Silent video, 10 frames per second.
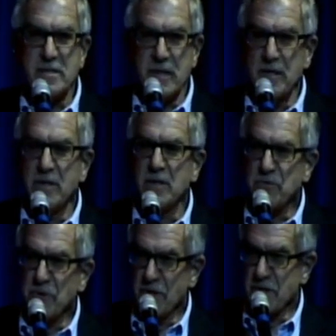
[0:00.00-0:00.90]

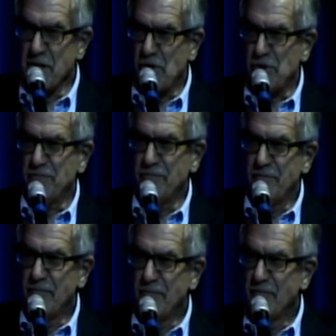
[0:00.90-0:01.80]
industrialization.
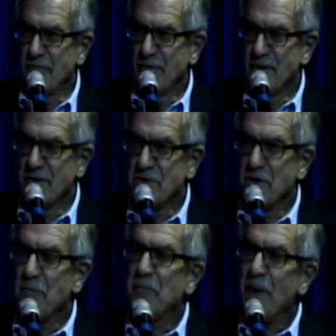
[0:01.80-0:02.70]
Let's talk
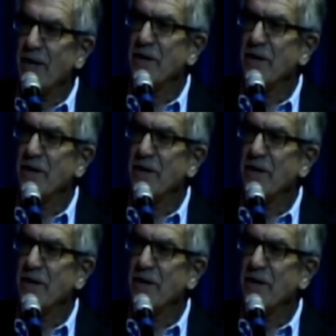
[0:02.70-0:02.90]
about Back to